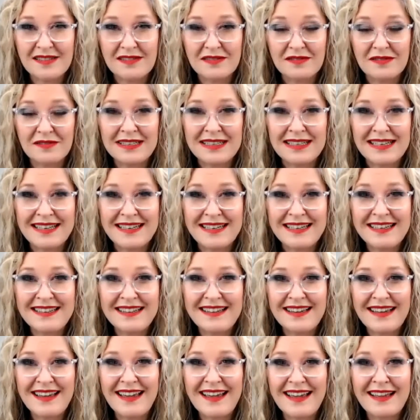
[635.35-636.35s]
really,
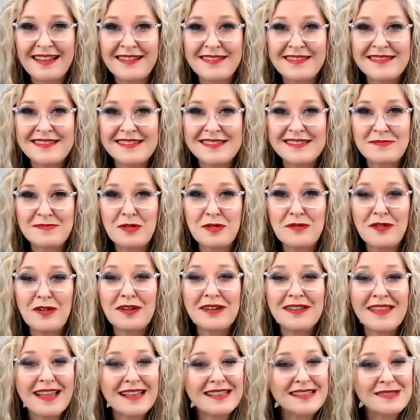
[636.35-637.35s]
and move on.